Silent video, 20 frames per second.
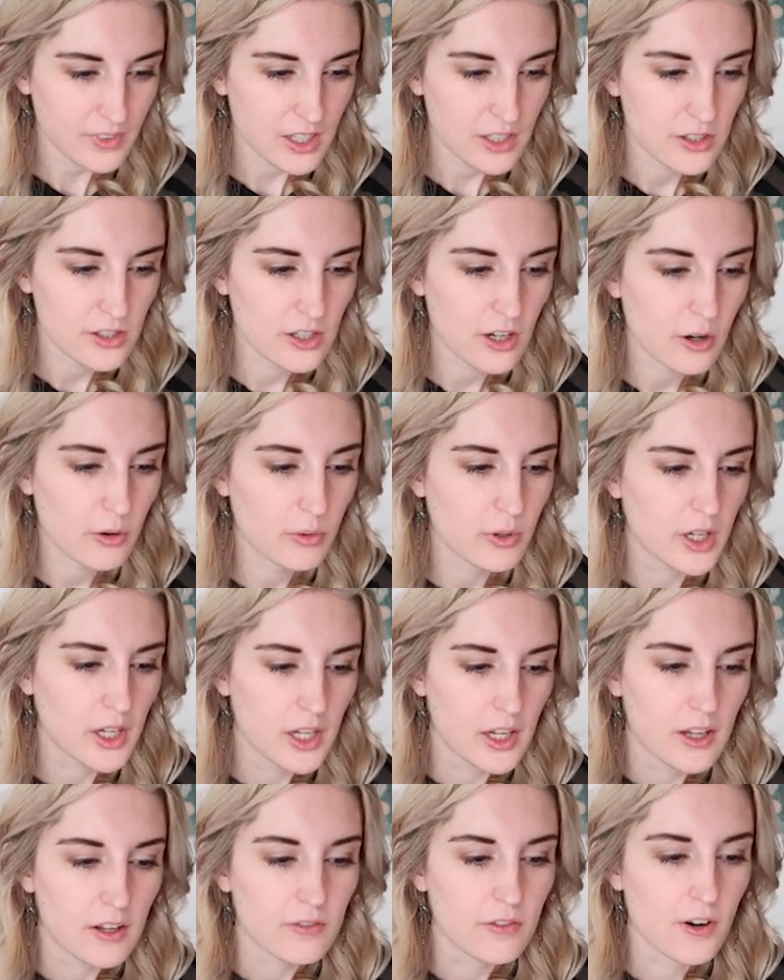So
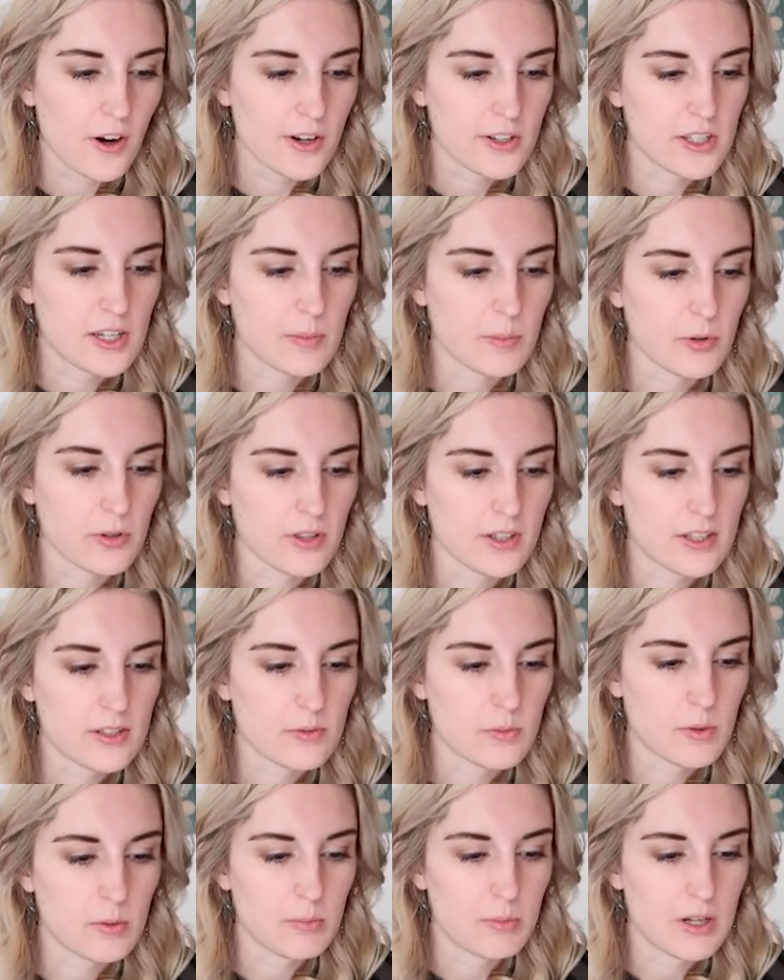for example,
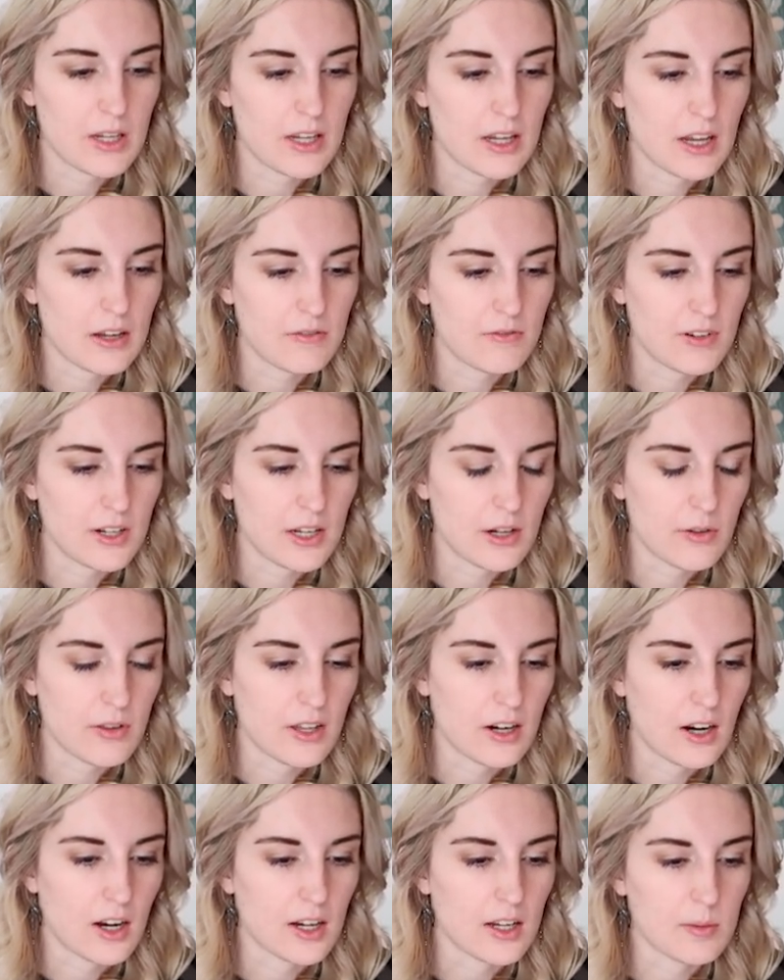this would be a video
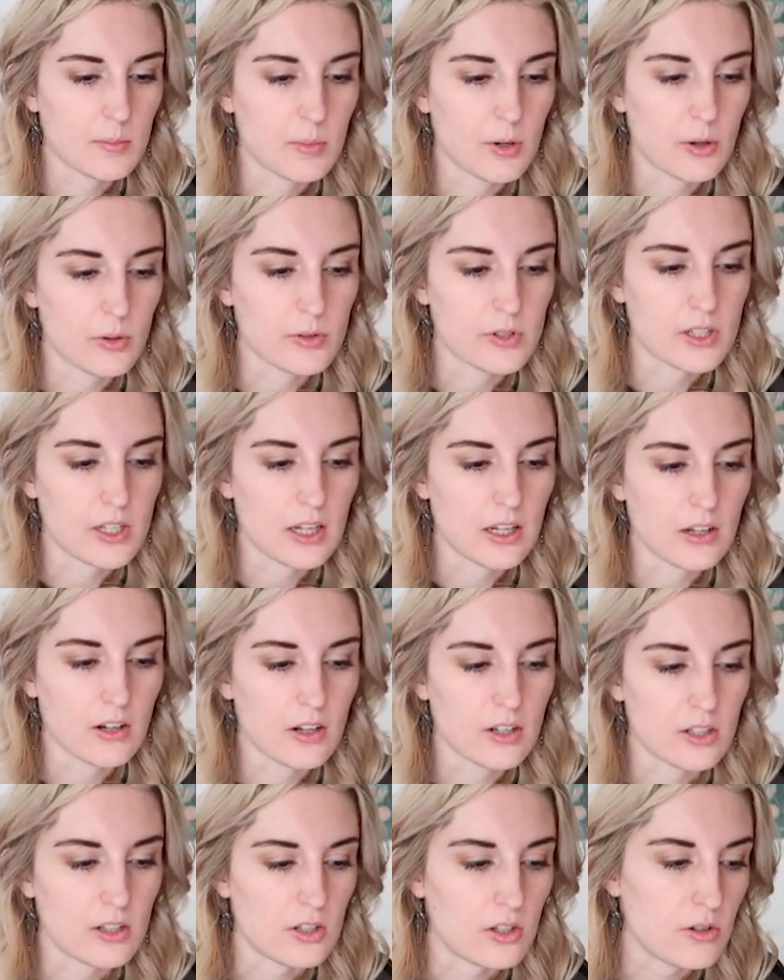that I am posting
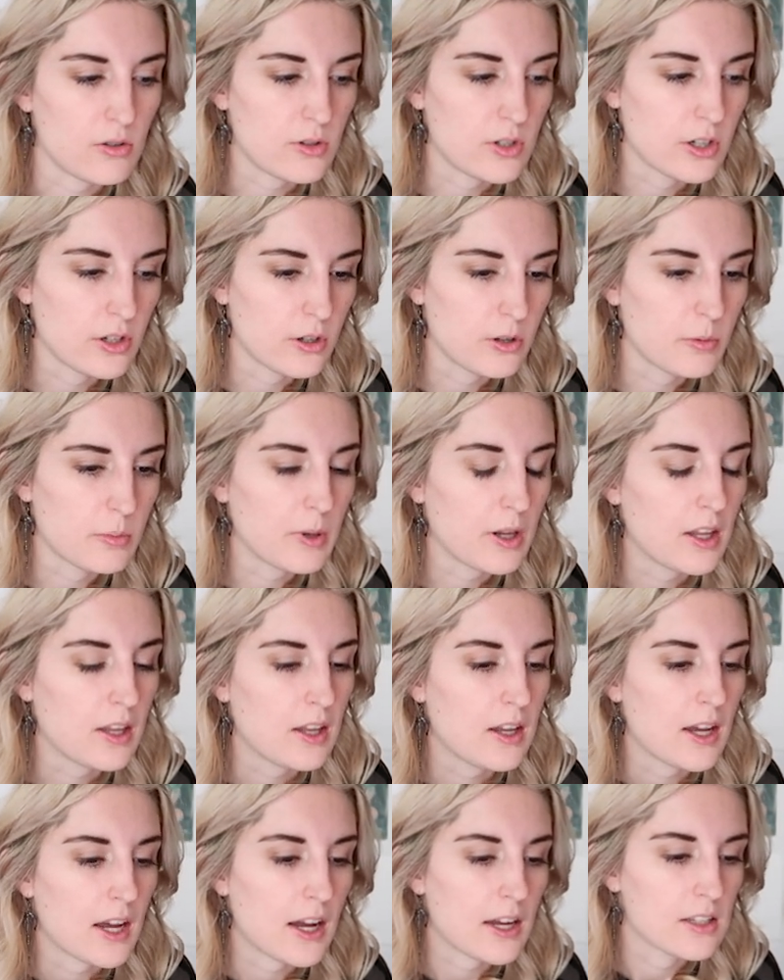on YouTube,
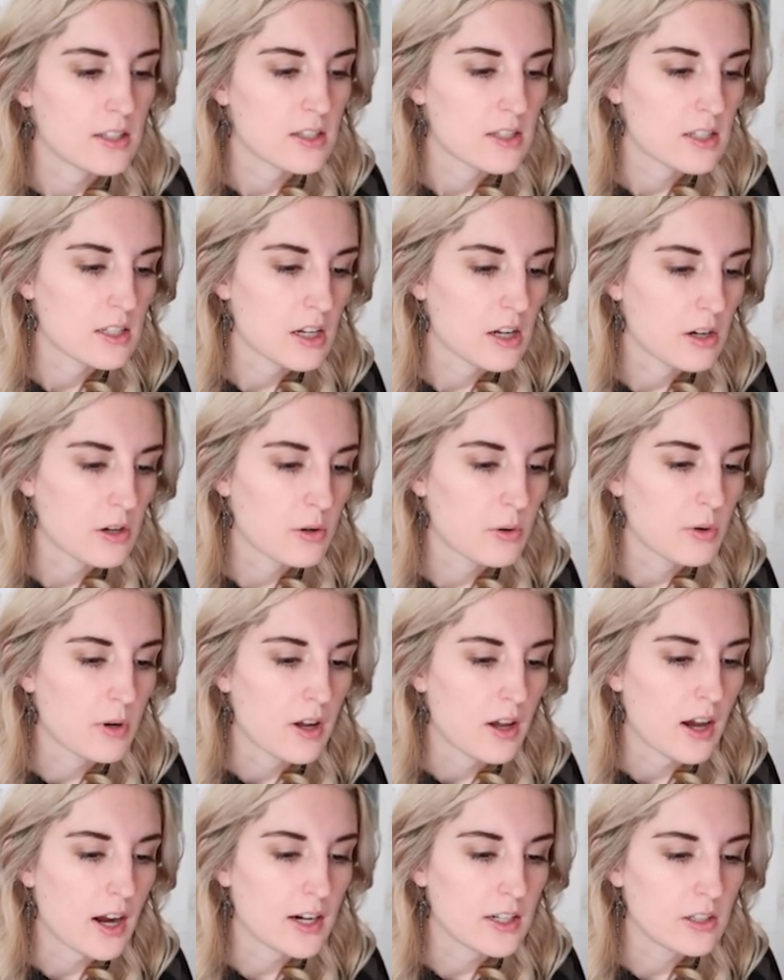and so
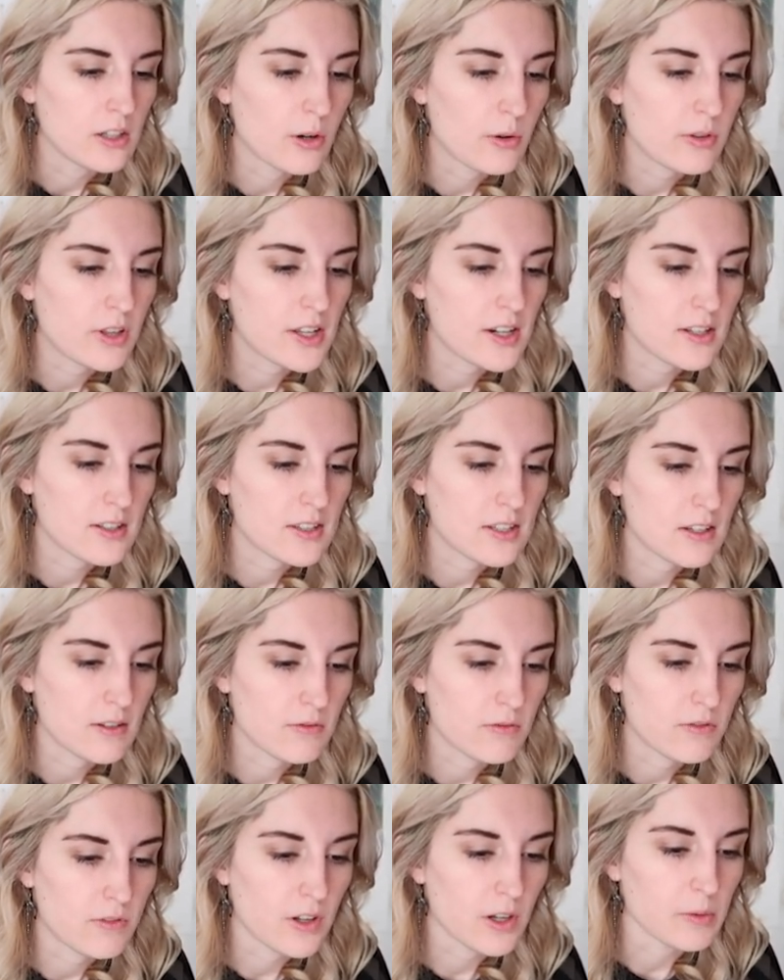I know that it's
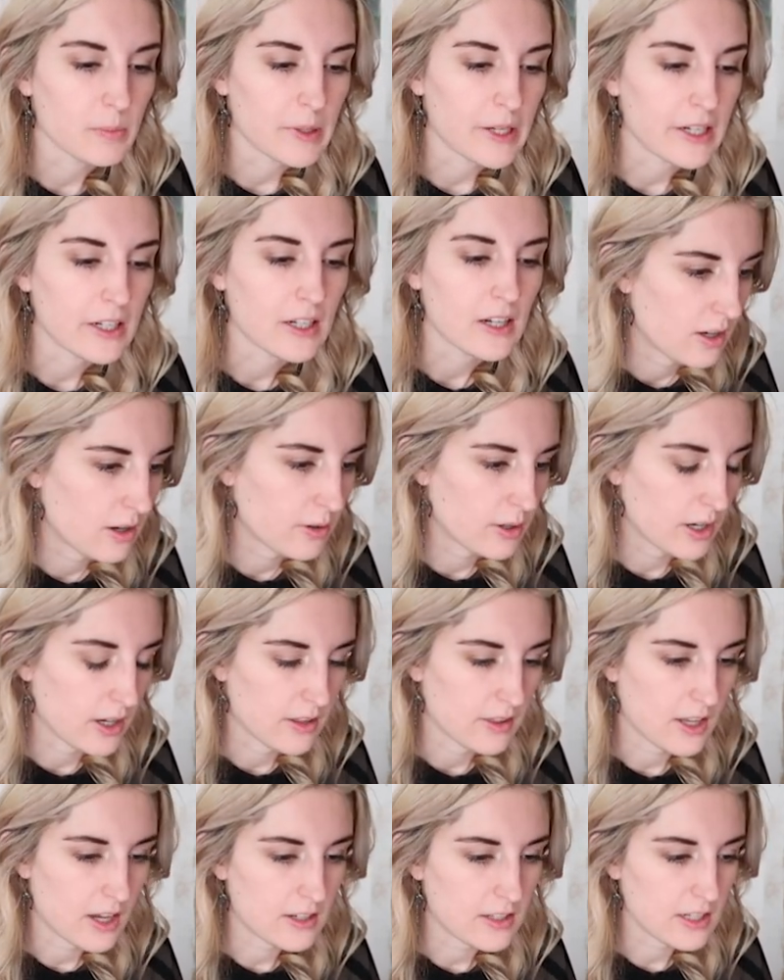in filming.
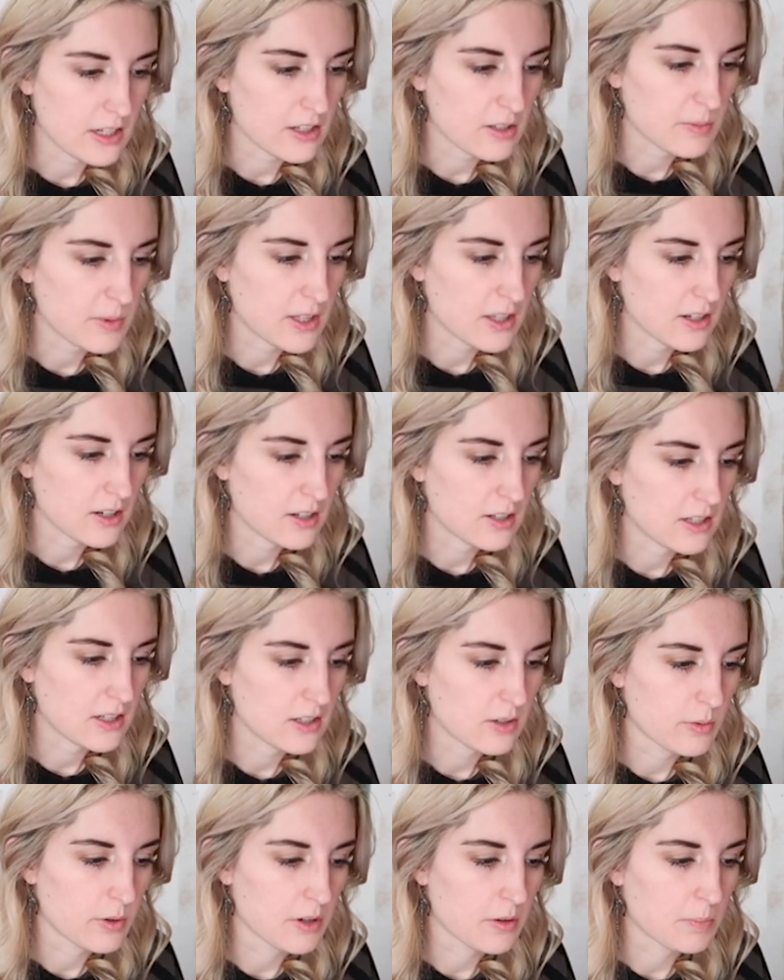Okay, that tells me that I
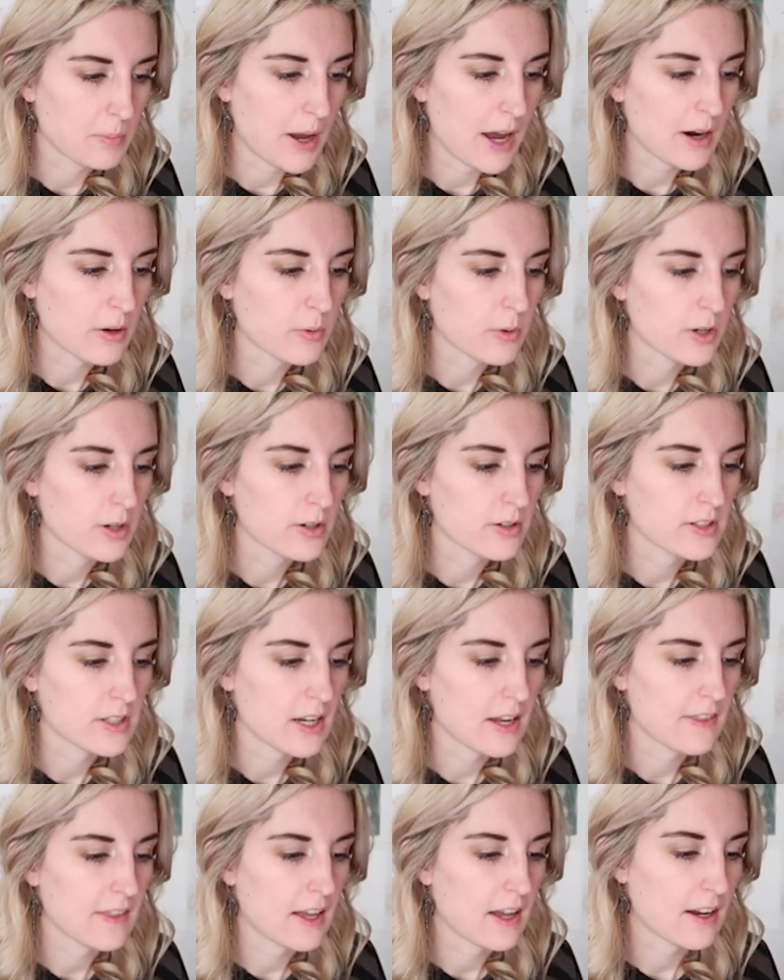need to work backwards,
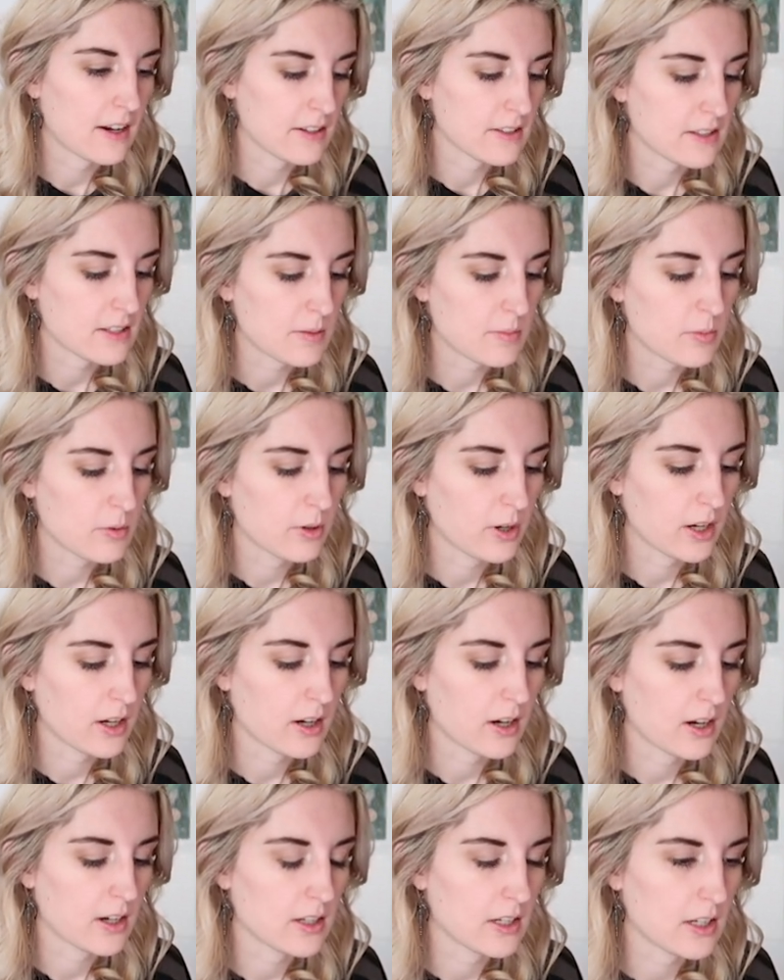and that at some
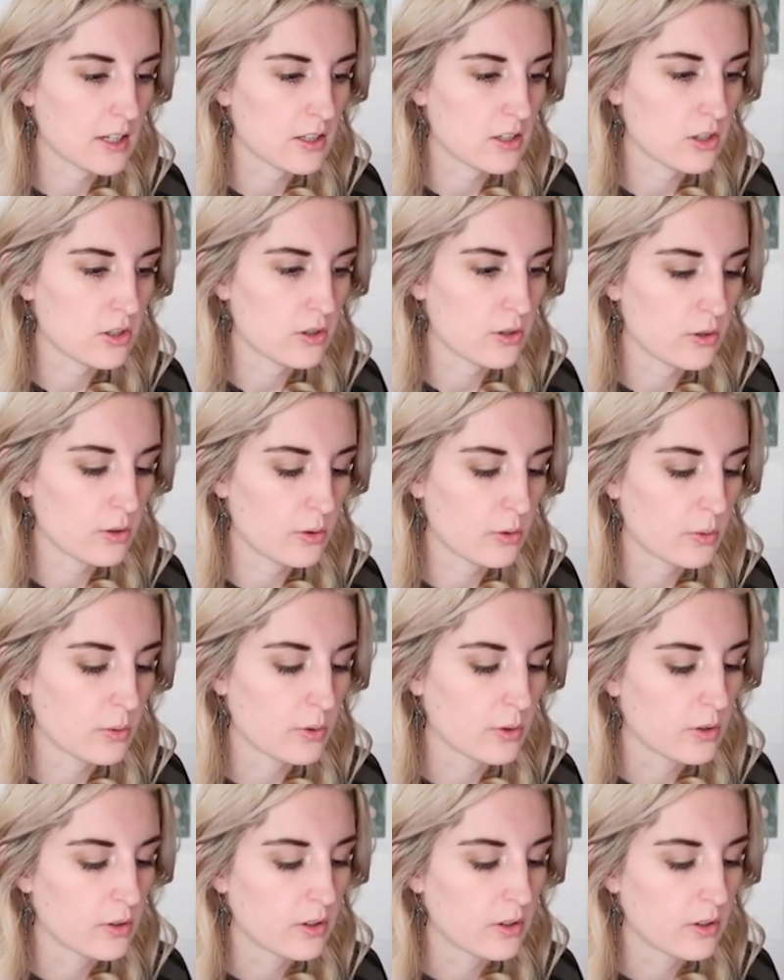point I need to